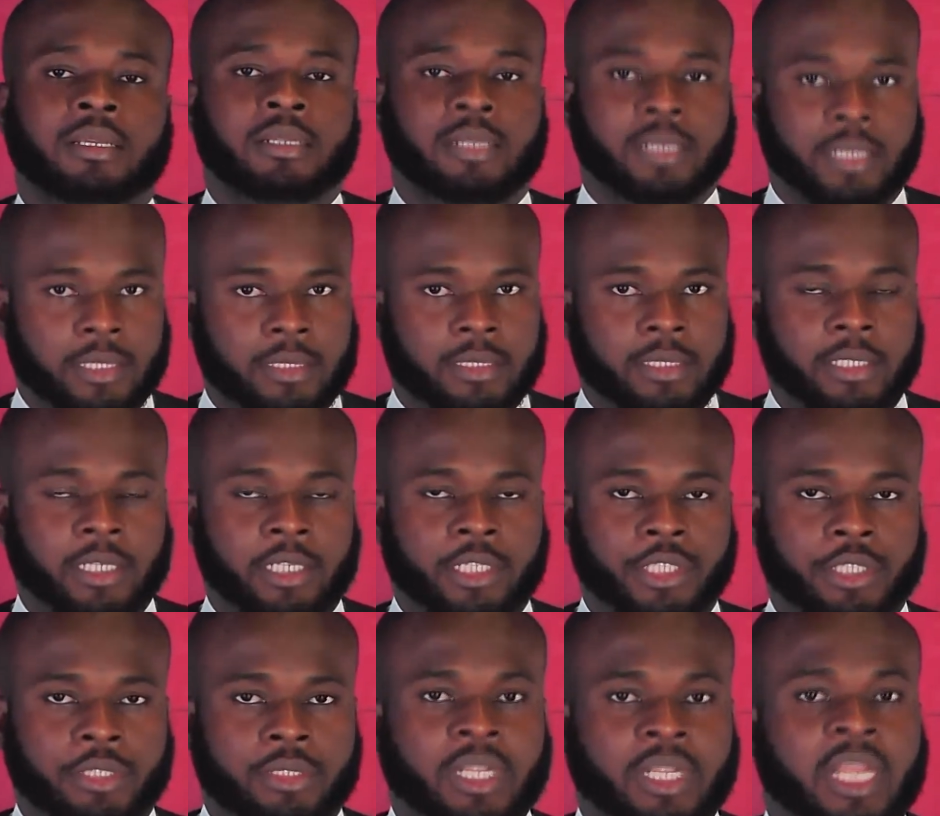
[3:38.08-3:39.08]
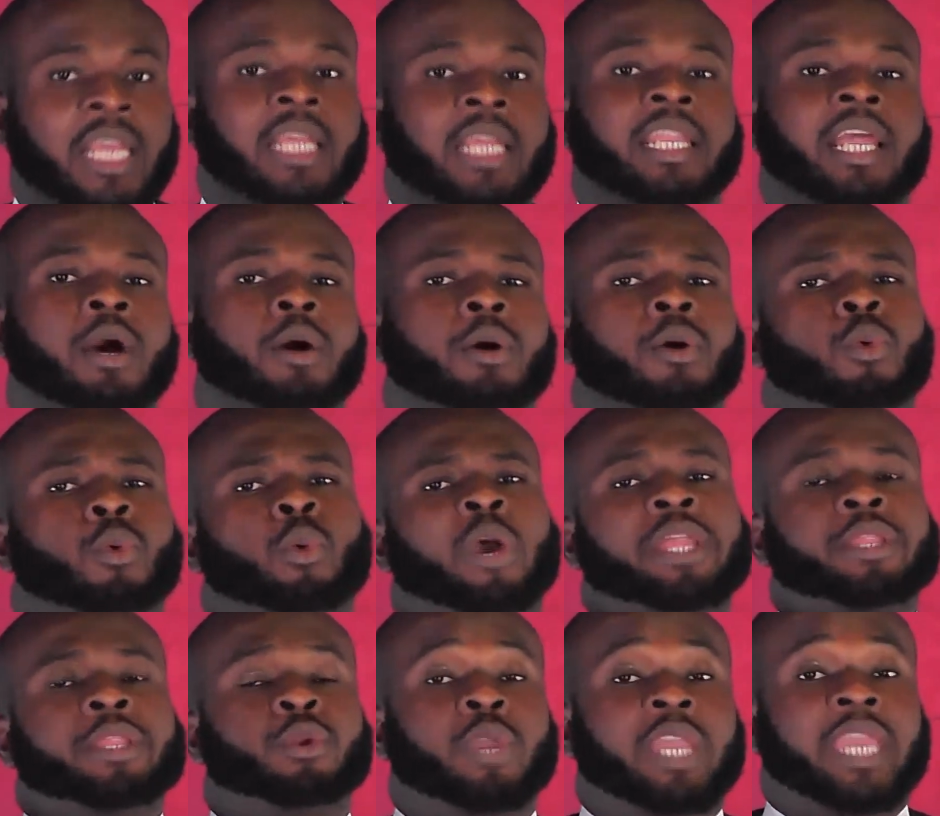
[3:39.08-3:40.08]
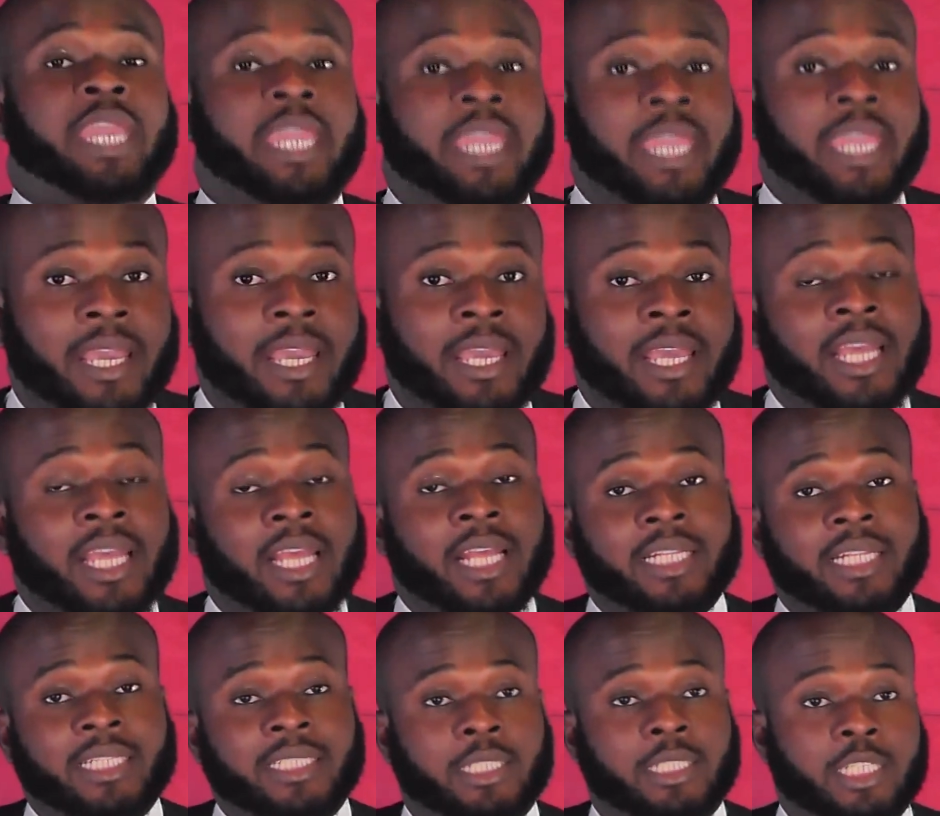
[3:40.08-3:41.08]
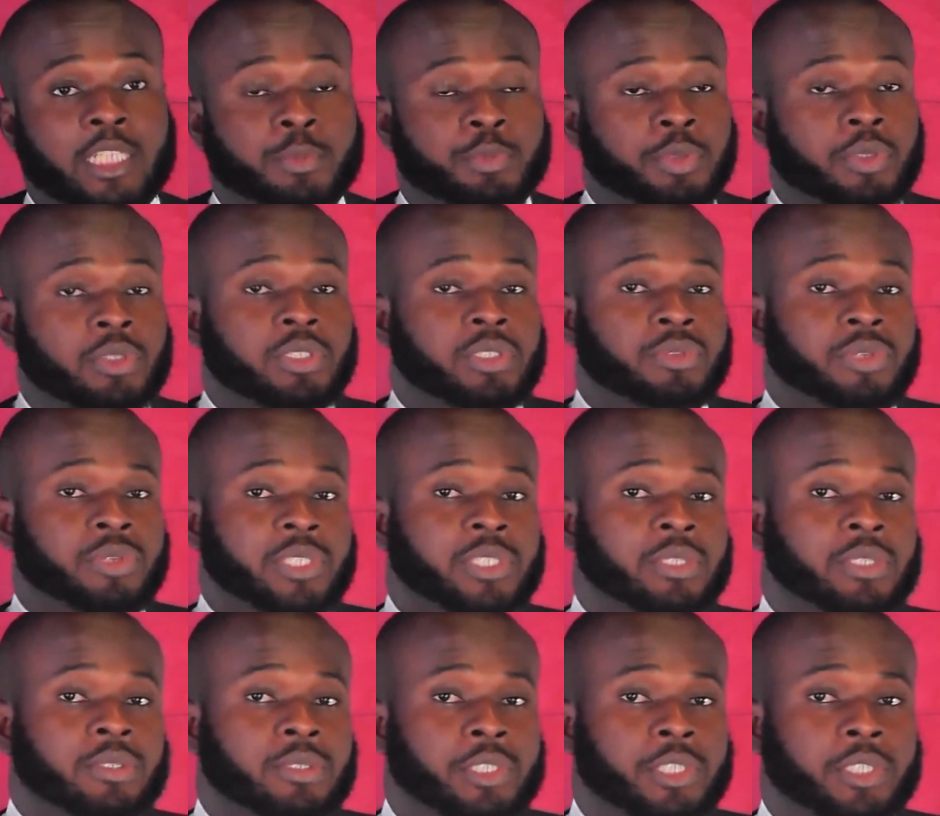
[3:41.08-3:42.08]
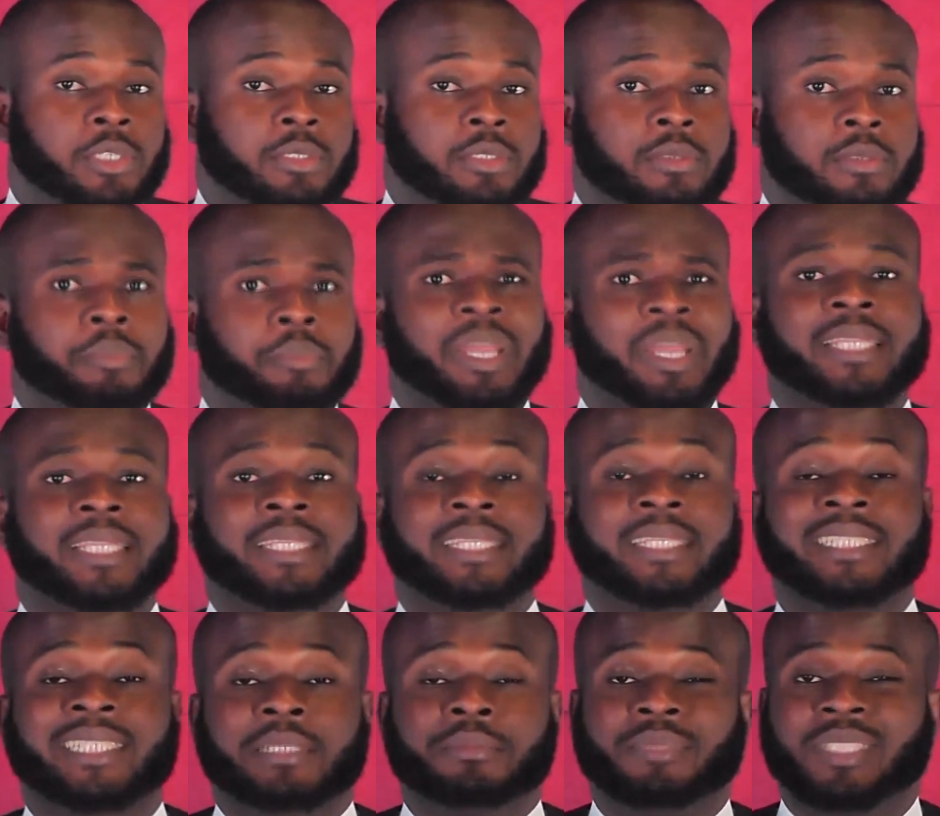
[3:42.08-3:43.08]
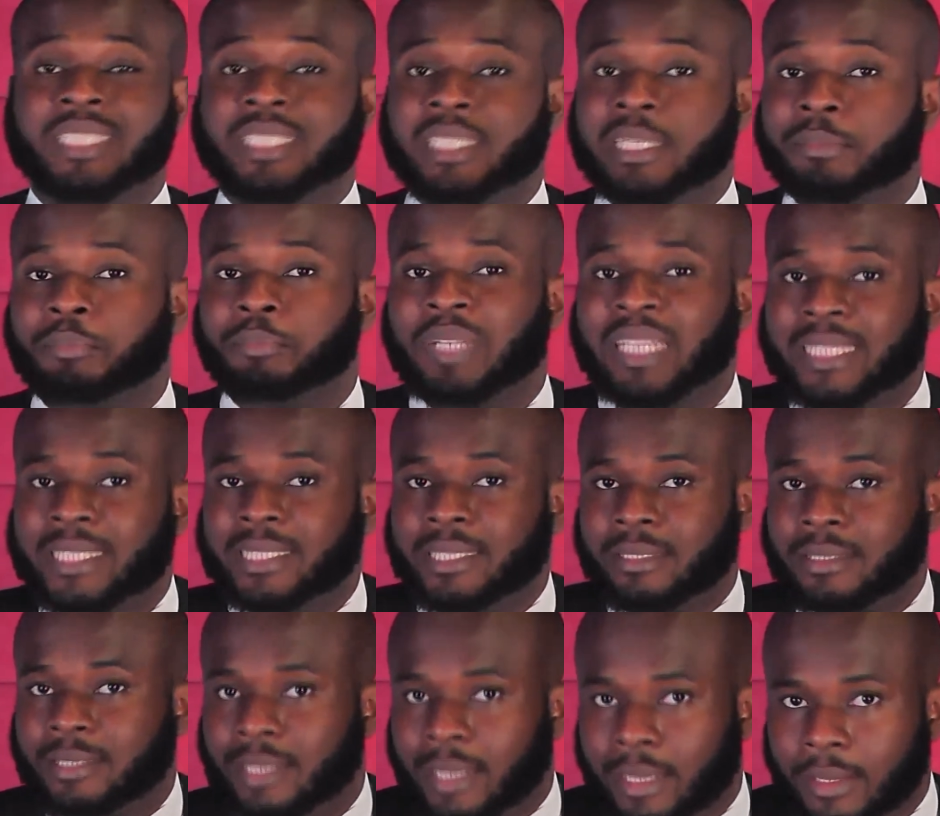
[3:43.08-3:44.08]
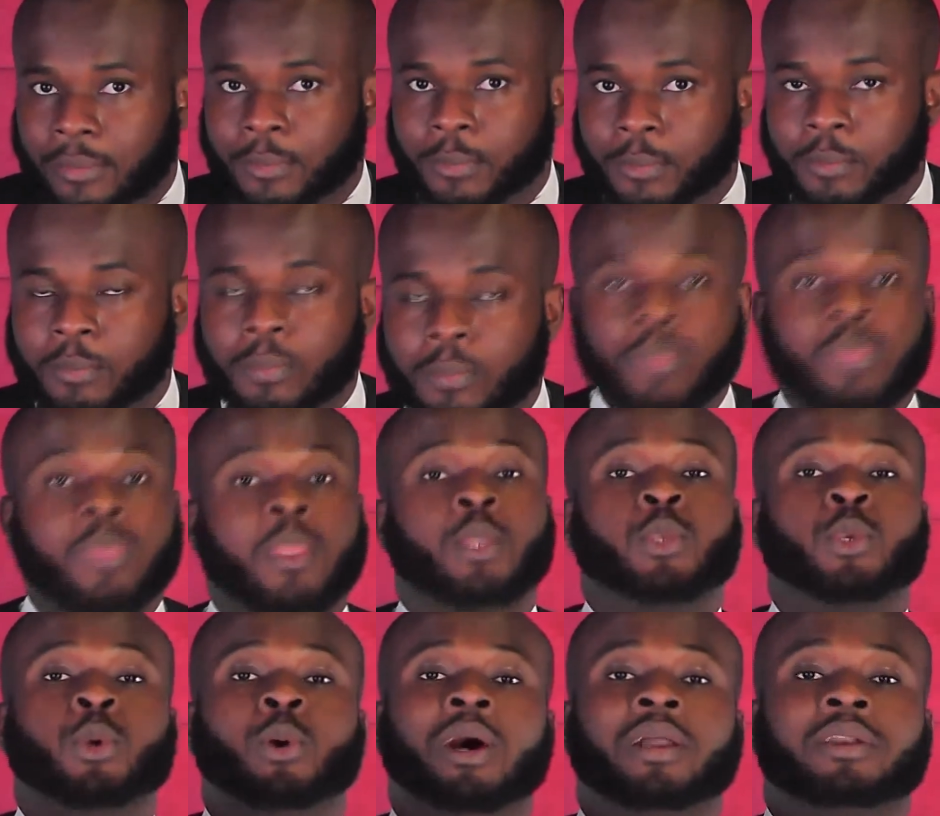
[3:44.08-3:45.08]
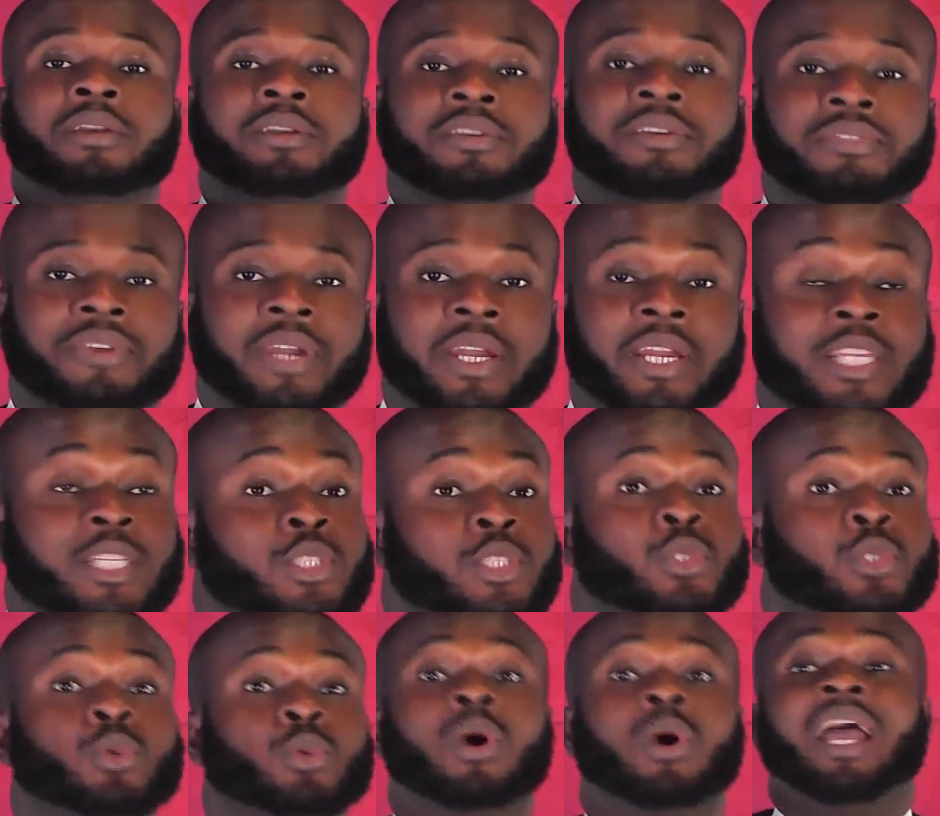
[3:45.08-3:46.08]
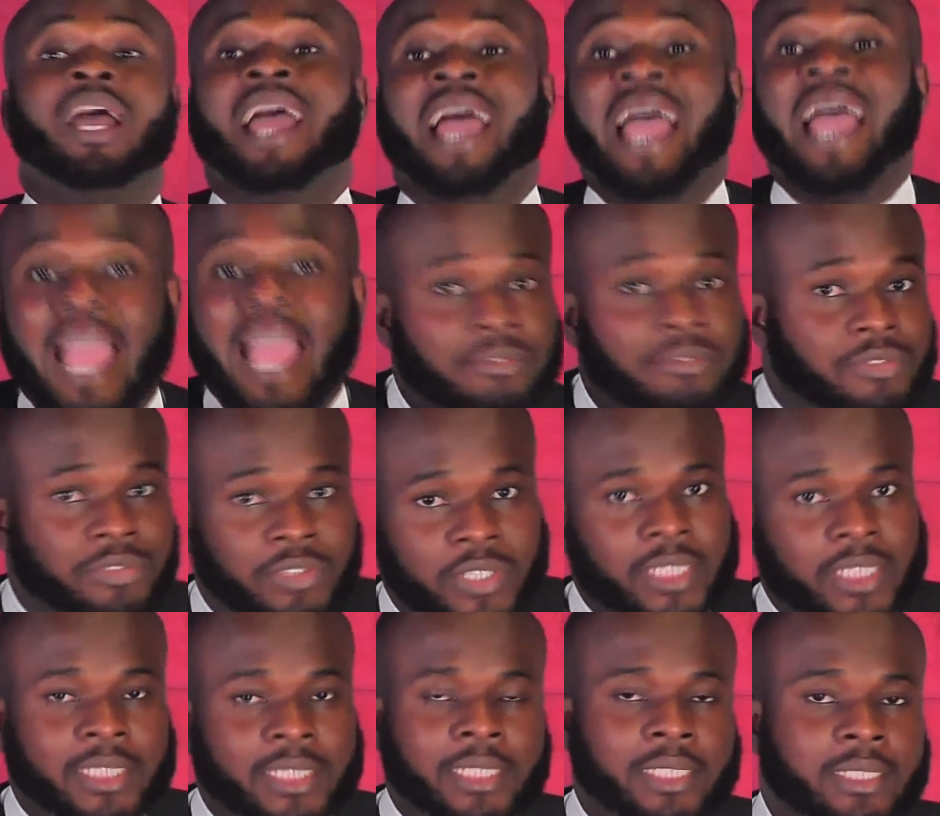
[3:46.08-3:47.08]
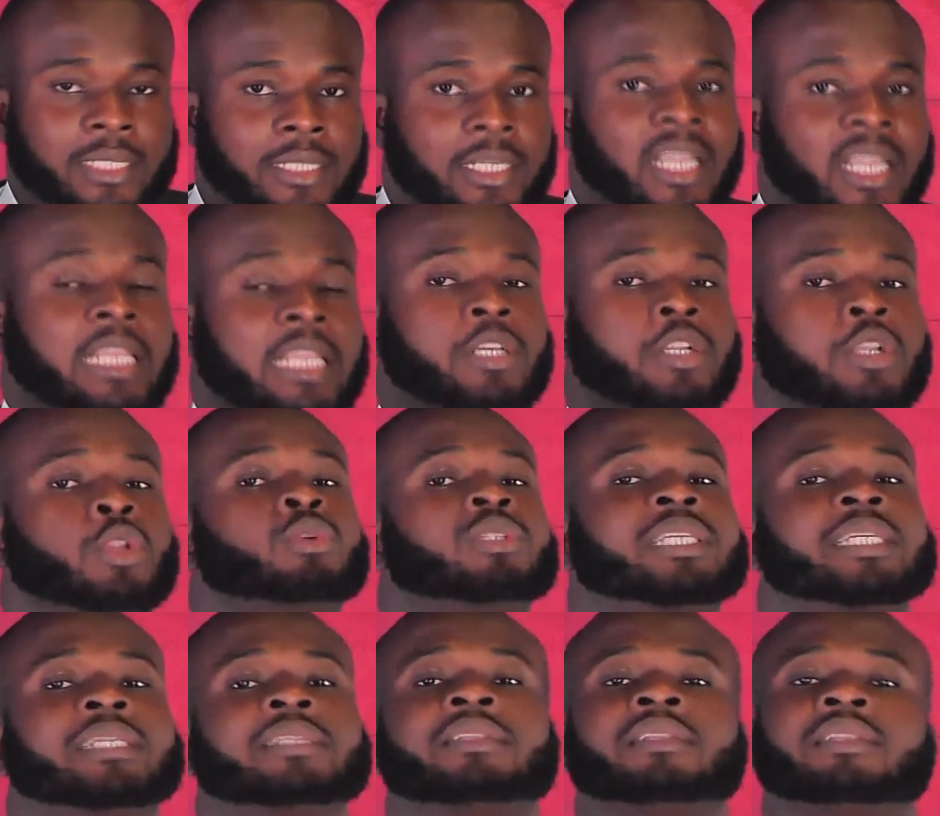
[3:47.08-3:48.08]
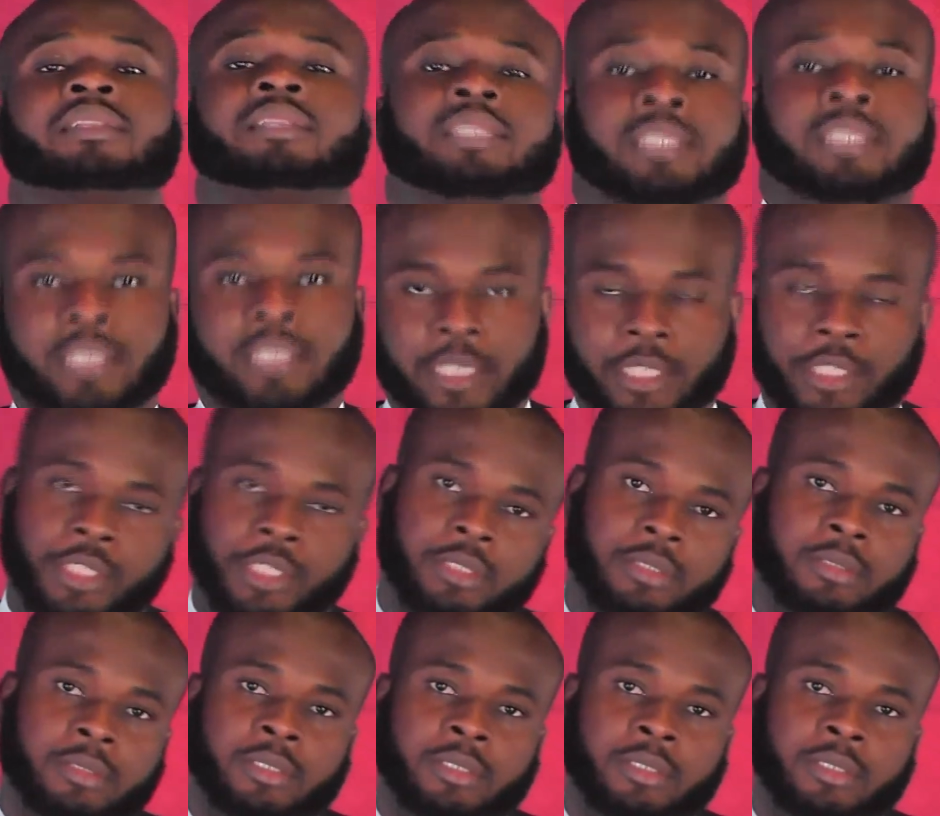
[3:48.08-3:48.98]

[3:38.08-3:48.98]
litigation. Now, when you hear dispute resolution mechanism simpliciter, you are referring to everything including litigation.